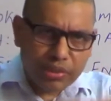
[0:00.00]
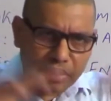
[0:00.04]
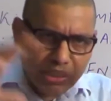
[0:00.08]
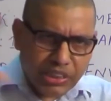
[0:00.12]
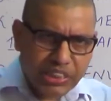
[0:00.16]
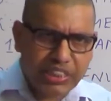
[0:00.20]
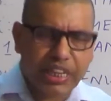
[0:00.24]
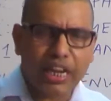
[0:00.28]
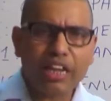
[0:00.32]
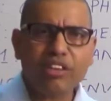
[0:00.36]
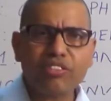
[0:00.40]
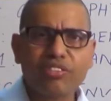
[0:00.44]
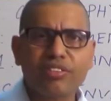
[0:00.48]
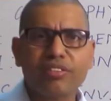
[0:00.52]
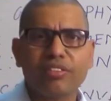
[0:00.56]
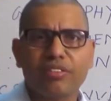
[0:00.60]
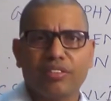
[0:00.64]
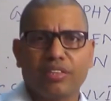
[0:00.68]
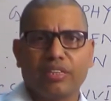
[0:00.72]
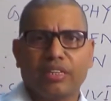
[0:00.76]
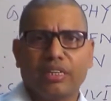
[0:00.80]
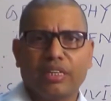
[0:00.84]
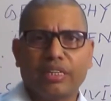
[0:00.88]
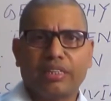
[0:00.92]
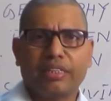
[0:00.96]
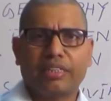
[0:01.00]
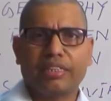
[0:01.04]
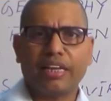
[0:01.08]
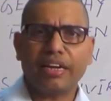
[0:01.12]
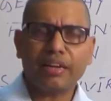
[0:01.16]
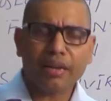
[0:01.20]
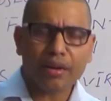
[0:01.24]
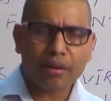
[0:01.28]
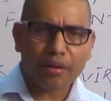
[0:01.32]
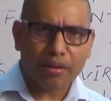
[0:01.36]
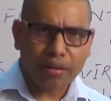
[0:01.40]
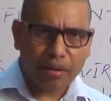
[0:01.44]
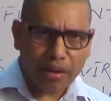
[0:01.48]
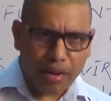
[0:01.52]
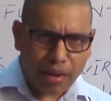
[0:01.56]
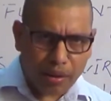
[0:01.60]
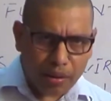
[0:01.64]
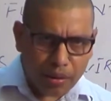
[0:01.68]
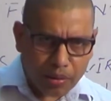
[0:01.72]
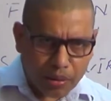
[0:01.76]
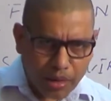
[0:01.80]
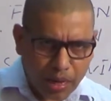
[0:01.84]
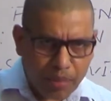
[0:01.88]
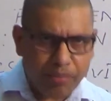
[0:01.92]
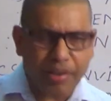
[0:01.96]
change their
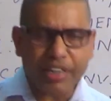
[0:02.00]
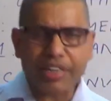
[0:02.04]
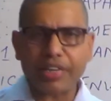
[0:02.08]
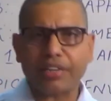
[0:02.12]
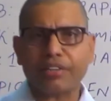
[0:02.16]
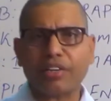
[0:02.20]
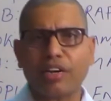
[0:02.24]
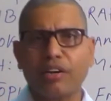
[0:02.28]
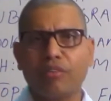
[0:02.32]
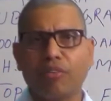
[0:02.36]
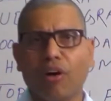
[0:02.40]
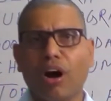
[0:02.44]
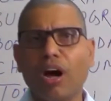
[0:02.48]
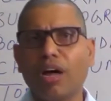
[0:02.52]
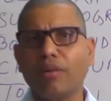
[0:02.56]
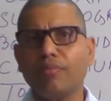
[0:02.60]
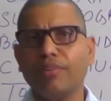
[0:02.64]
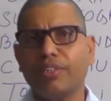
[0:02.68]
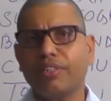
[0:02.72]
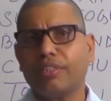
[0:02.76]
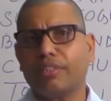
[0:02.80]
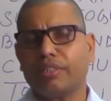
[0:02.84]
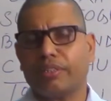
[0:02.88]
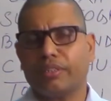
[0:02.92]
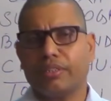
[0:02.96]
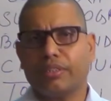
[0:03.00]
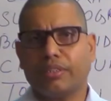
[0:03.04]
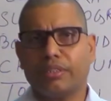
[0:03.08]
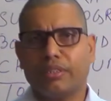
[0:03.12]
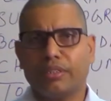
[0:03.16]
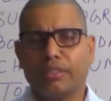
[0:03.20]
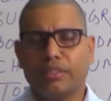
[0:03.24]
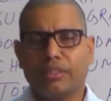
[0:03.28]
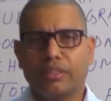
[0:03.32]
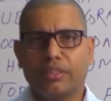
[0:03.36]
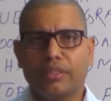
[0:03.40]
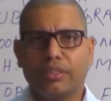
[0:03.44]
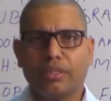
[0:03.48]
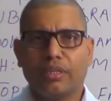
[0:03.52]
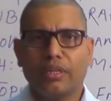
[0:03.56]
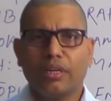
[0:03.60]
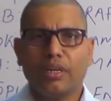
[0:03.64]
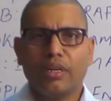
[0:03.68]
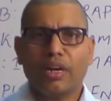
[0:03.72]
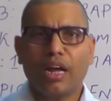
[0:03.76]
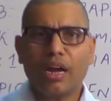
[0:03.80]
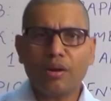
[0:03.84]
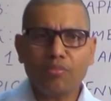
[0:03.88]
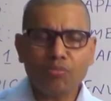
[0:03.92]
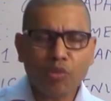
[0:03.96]
immediate environment
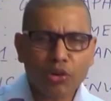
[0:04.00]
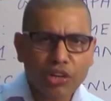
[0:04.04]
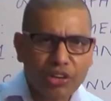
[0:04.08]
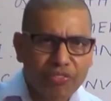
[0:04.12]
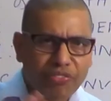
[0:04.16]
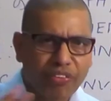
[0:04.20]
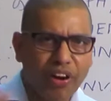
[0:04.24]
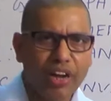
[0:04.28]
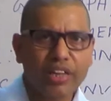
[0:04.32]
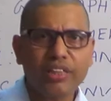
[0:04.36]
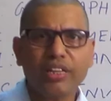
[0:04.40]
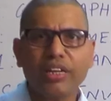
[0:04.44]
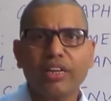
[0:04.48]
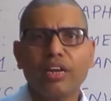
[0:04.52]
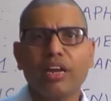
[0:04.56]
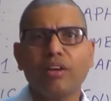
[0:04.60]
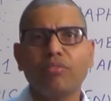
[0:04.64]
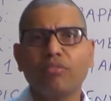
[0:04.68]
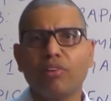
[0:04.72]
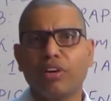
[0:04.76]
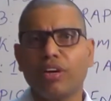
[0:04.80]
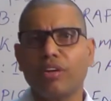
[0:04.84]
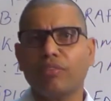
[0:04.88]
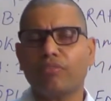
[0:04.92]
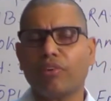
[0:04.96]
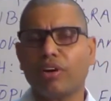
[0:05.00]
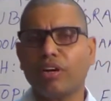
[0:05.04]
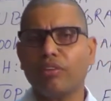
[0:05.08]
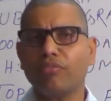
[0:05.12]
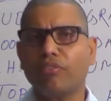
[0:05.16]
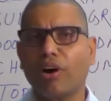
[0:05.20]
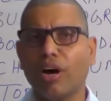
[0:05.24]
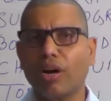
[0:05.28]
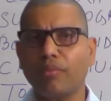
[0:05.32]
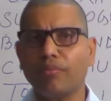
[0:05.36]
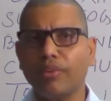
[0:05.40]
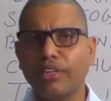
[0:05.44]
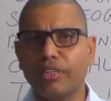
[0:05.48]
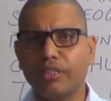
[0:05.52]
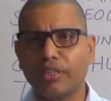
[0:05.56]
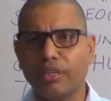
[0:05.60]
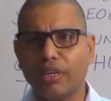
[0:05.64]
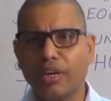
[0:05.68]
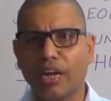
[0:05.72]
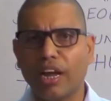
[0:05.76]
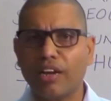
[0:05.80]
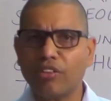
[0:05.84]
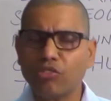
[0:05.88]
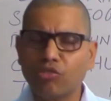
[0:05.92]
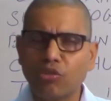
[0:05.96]
and modify their
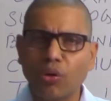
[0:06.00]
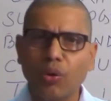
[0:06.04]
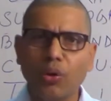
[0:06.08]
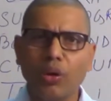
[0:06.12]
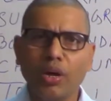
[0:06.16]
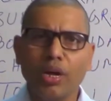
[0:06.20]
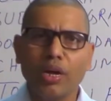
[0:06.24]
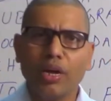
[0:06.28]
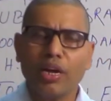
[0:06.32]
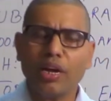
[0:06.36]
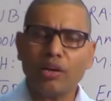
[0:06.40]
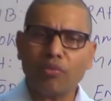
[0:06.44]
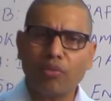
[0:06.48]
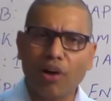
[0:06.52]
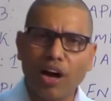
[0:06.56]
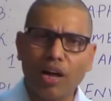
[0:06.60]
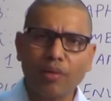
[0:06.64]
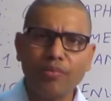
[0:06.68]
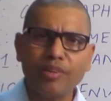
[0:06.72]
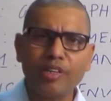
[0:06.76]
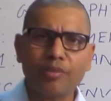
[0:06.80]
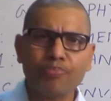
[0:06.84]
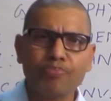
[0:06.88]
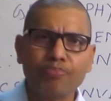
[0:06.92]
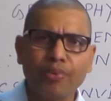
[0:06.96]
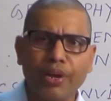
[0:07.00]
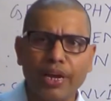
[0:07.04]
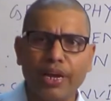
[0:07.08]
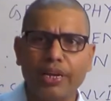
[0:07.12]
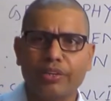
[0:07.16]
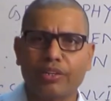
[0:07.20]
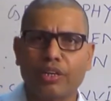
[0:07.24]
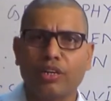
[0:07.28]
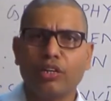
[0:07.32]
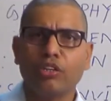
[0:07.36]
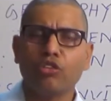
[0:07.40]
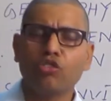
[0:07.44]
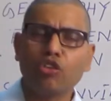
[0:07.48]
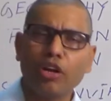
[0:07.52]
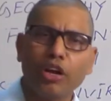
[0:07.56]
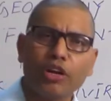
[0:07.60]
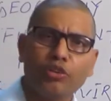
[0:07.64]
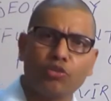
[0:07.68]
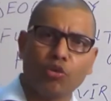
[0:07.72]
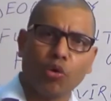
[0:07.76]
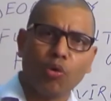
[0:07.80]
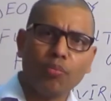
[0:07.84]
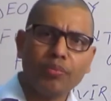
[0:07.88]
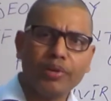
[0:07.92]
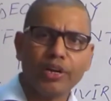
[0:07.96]
environment, and so environment played a
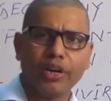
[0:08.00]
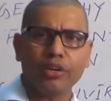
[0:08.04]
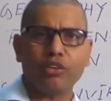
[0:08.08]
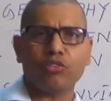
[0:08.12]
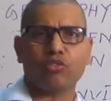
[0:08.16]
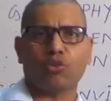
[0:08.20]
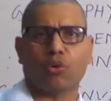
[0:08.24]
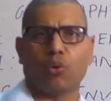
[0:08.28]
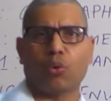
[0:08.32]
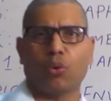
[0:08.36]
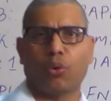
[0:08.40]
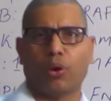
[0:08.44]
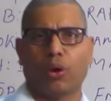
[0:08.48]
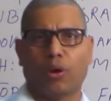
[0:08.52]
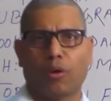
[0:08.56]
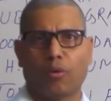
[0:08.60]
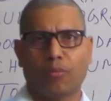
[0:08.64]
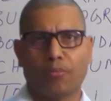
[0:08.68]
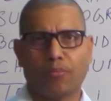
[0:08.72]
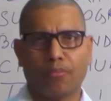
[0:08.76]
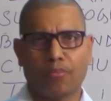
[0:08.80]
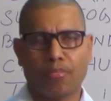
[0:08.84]
dominant role,